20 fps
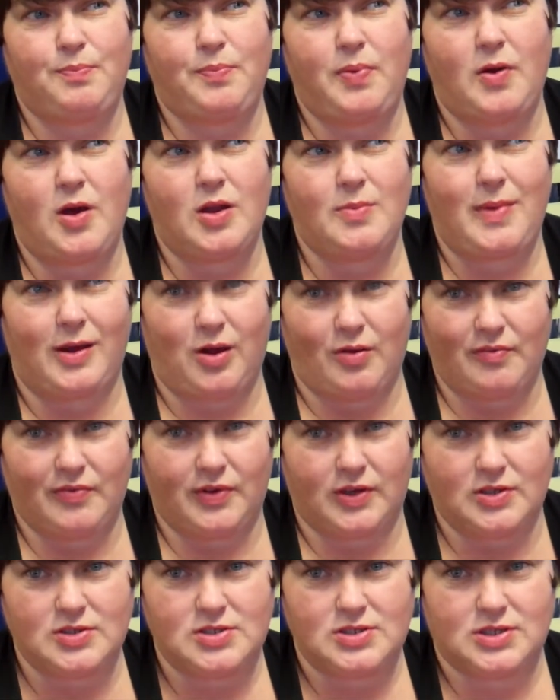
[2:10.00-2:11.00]
Partly my
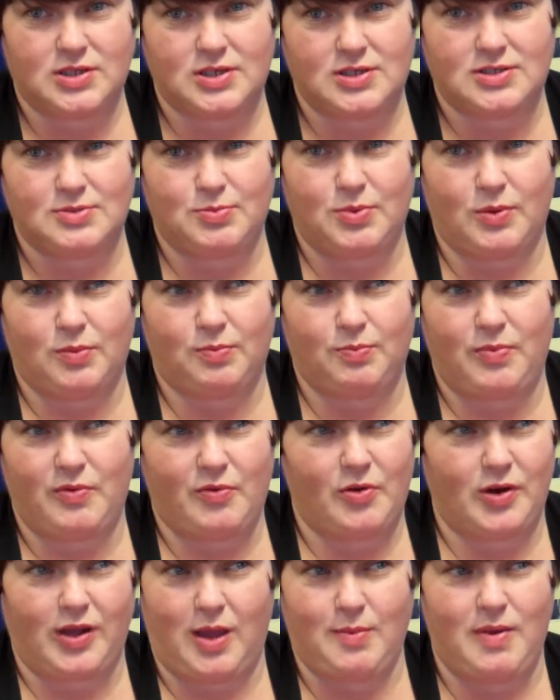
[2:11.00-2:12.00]
confidence, because
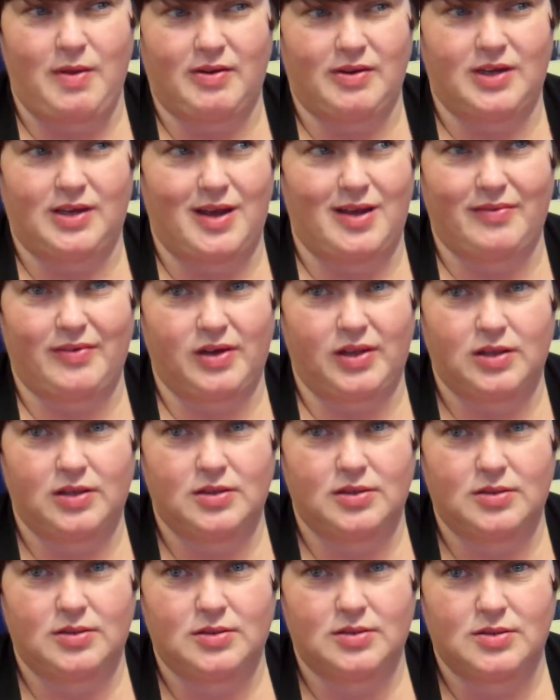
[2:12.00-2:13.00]
before I came here I didn't have any,
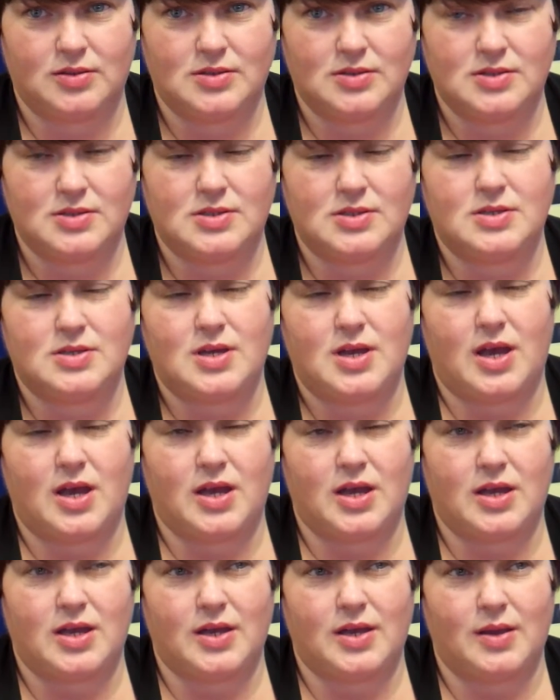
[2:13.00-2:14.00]

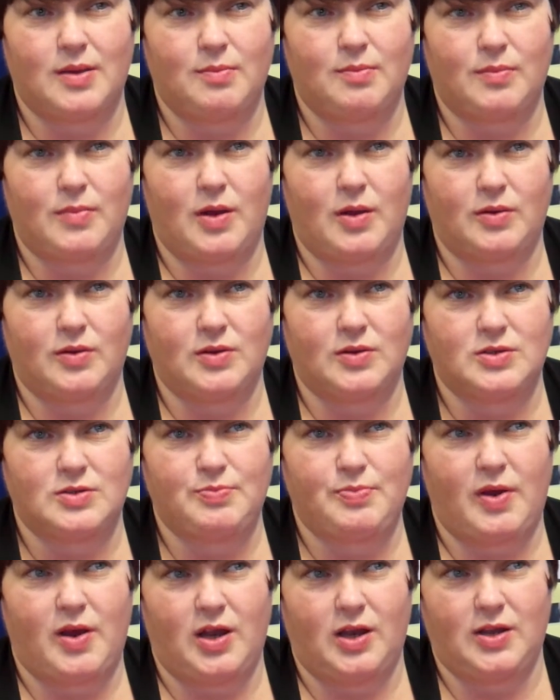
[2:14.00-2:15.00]

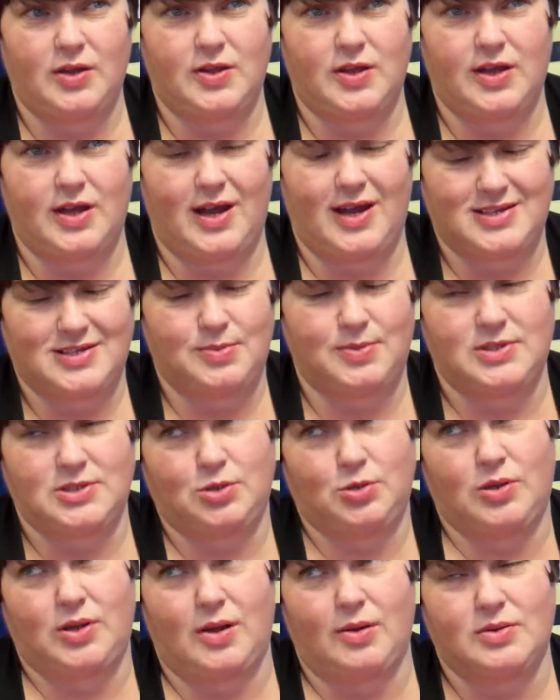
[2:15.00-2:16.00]
and partly that it has to be
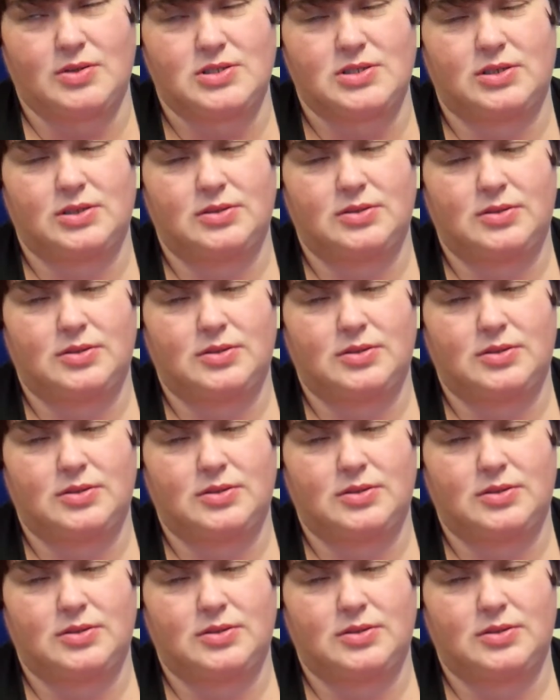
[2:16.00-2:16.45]
school hours.